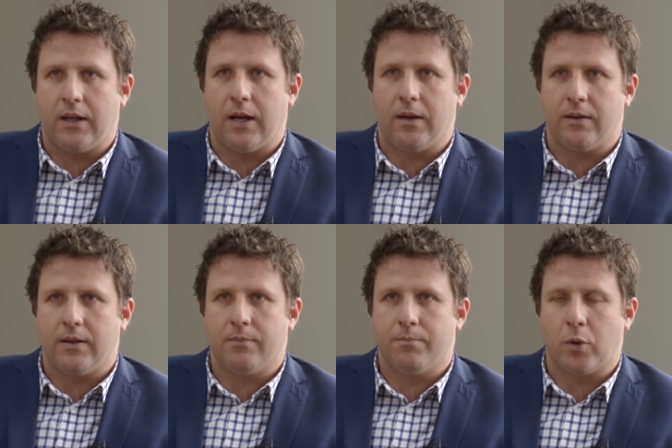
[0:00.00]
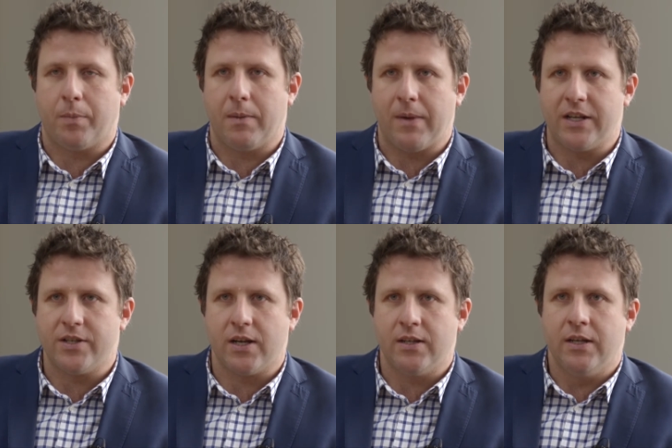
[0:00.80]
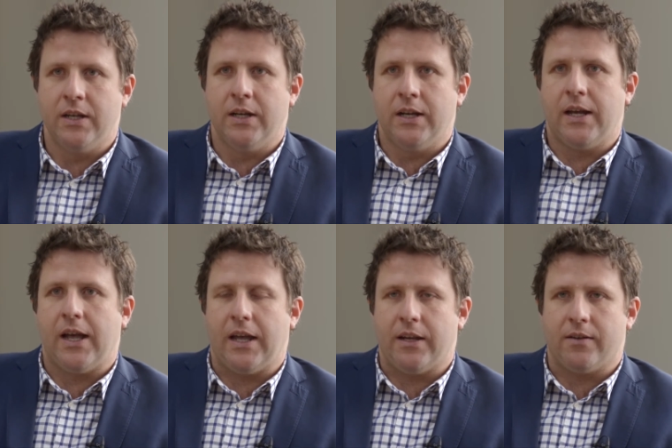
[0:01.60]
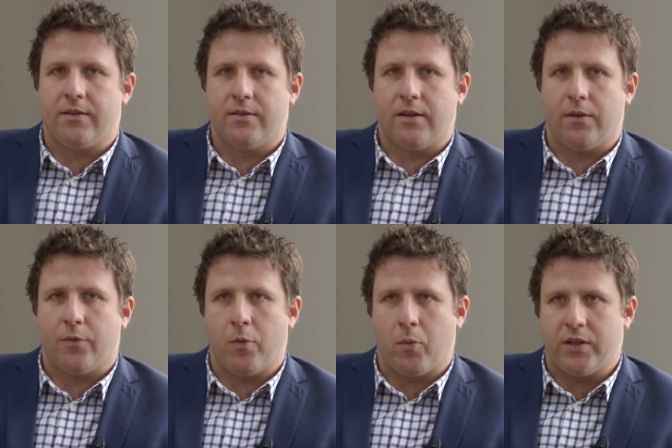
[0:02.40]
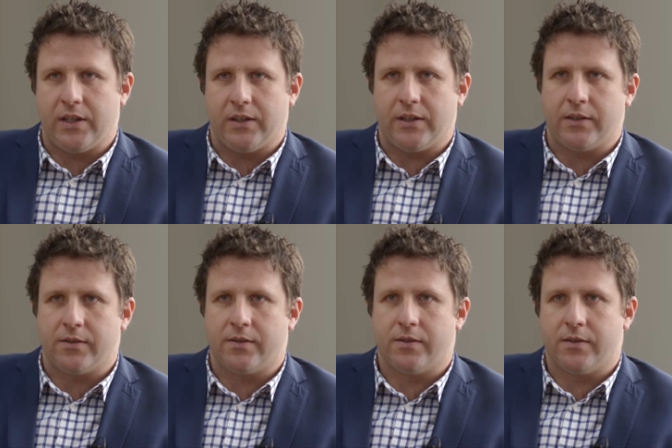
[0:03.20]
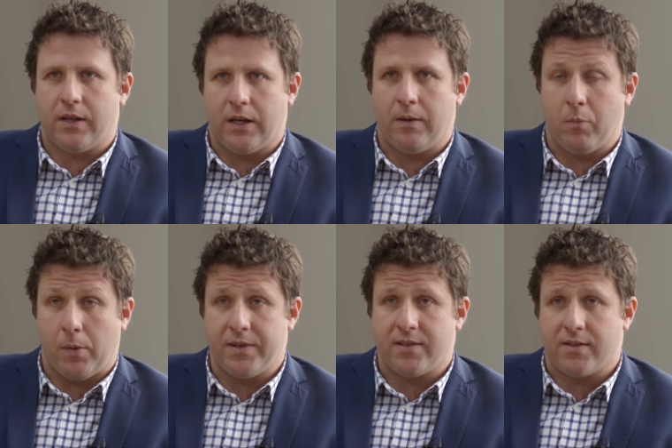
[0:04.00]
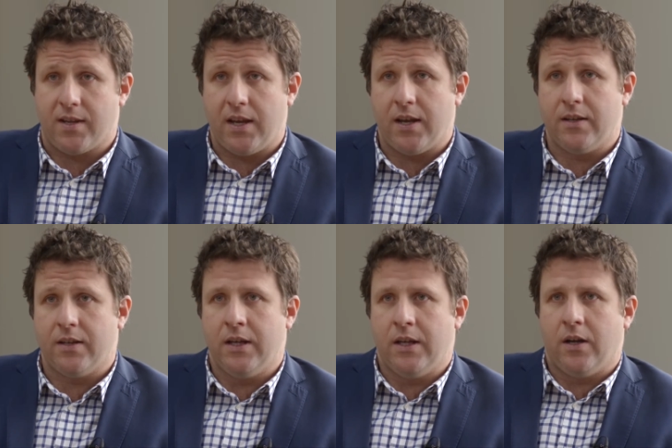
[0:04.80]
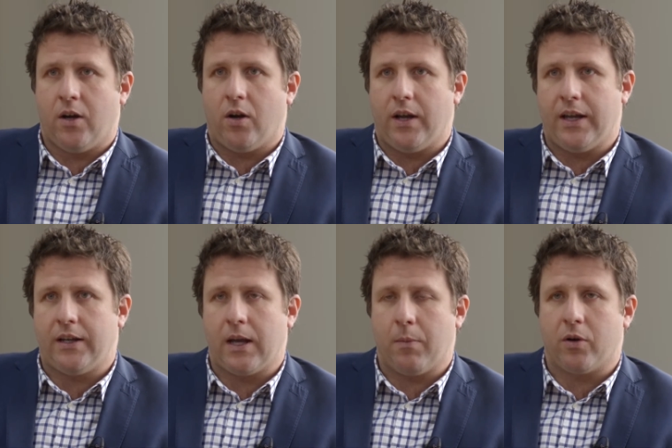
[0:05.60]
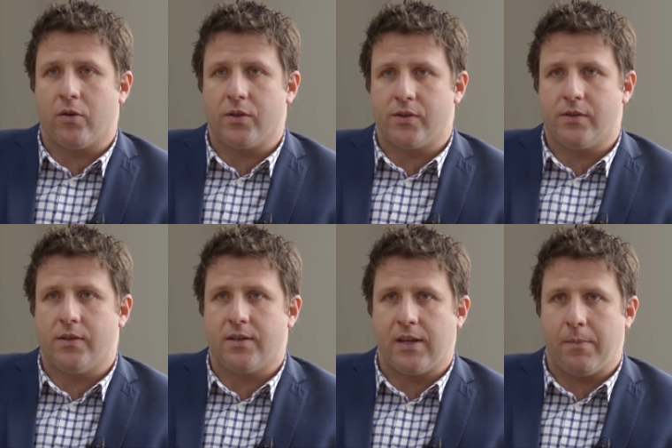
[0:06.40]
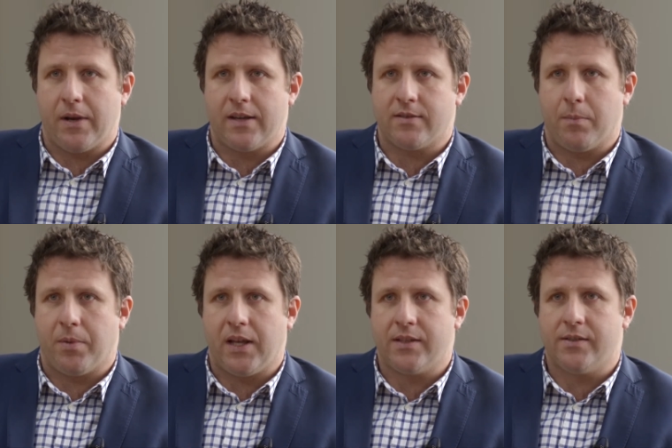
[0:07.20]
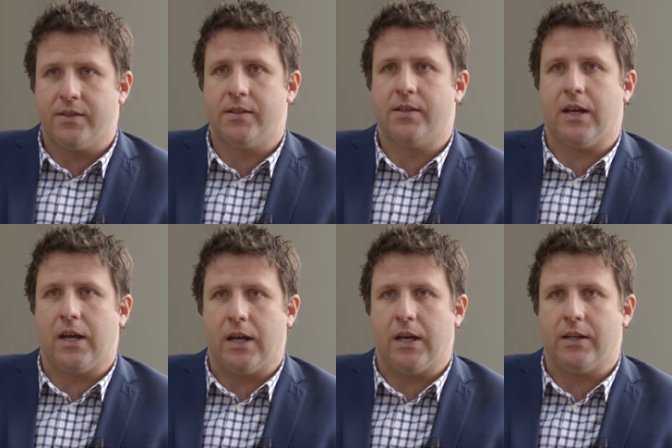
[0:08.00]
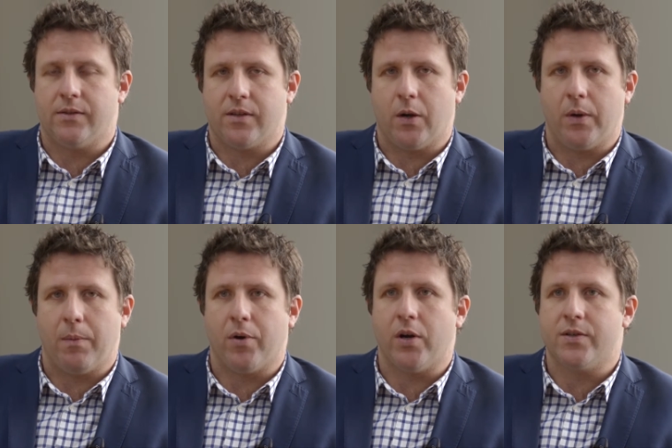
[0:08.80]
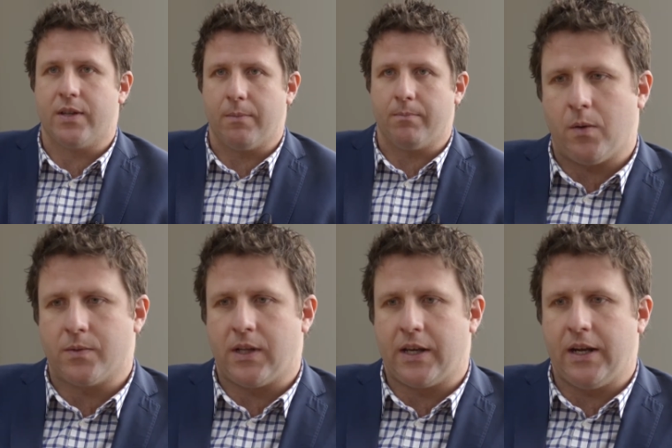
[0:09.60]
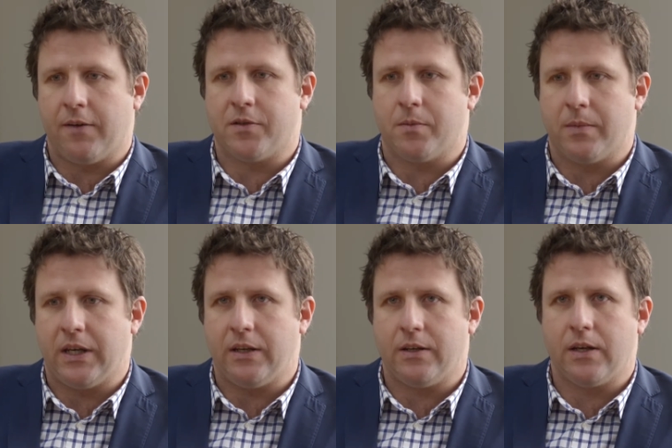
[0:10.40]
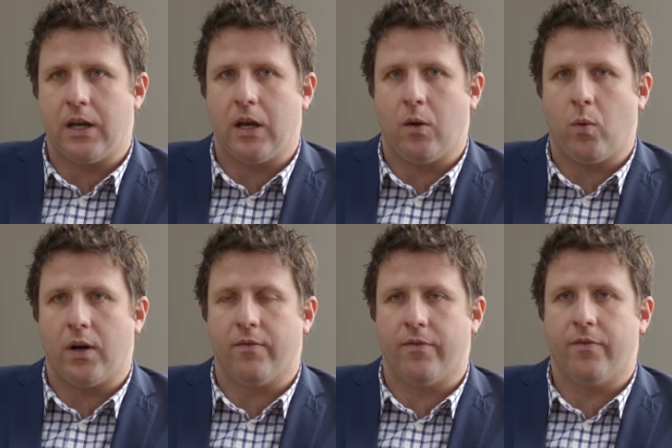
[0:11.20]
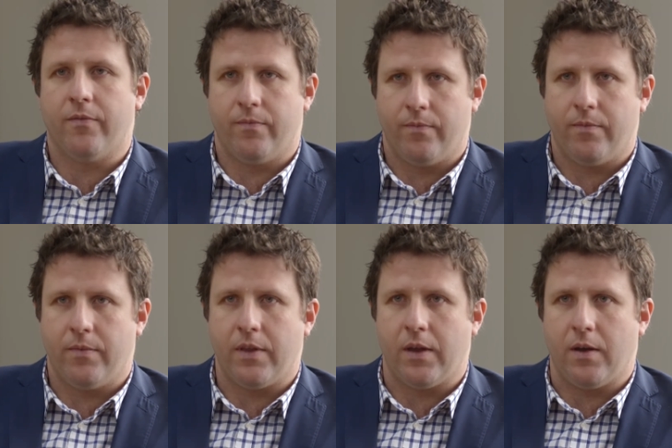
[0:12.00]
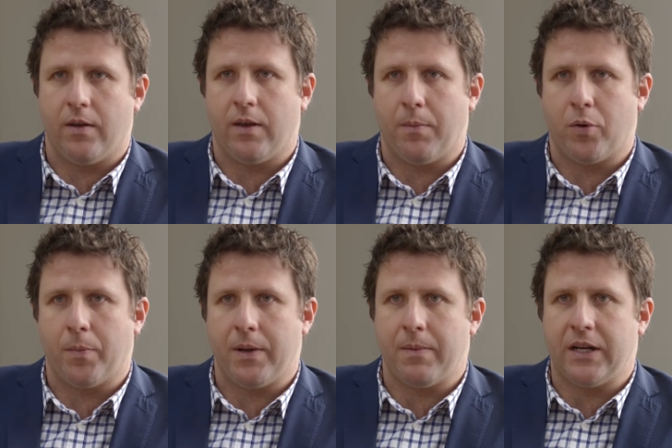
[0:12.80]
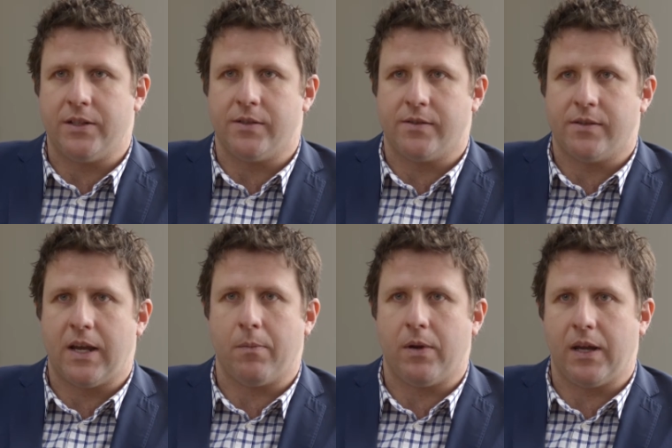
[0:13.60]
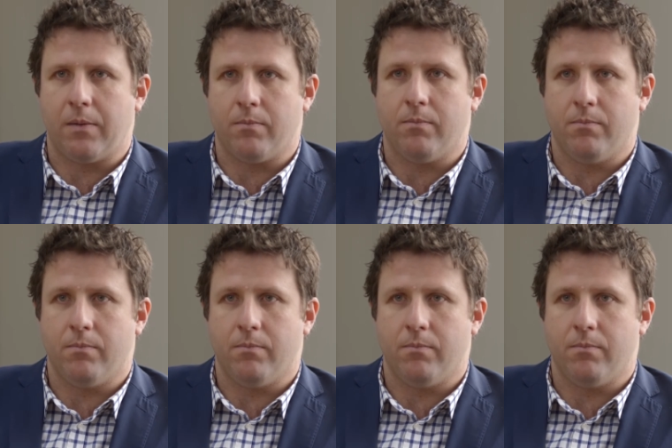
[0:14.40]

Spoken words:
a property manager, and through my dealings in my business here, I had come across the team at Asset Plus, and so we approached them. I was lucky enough to meet one of the property managers at